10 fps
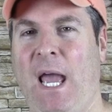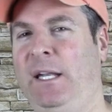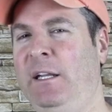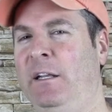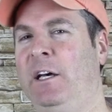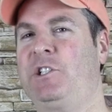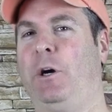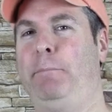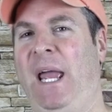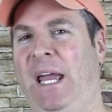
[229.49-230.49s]
And in a
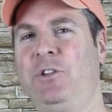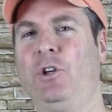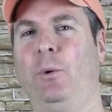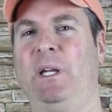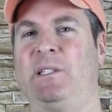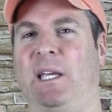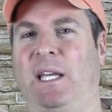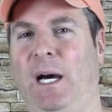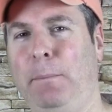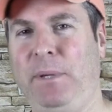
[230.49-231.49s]
nutshell, Pantone is a
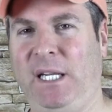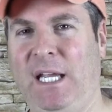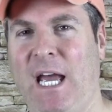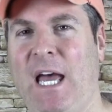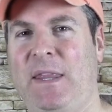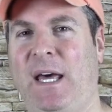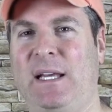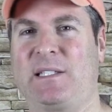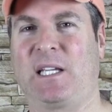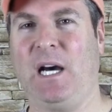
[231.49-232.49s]
company that
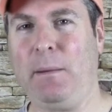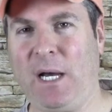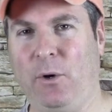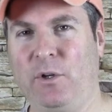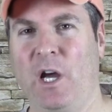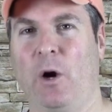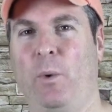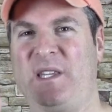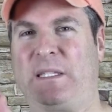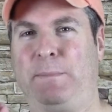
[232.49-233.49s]
has come out
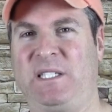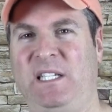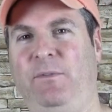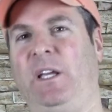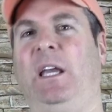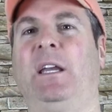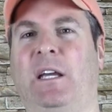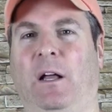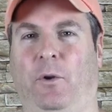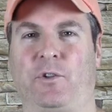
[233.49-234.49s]
with specific ink
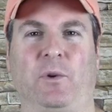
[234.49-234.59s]
colors.